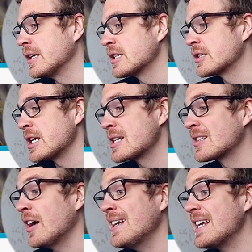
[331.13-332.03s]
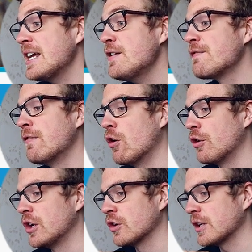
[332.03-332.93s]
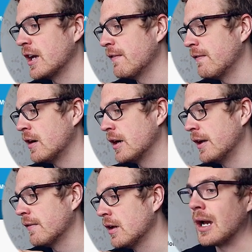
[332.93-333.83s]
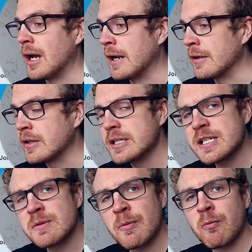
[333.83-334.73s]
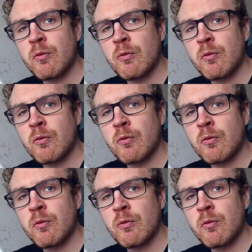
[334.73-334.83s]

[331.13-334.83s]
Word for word: is the studyinfo.fi and this is the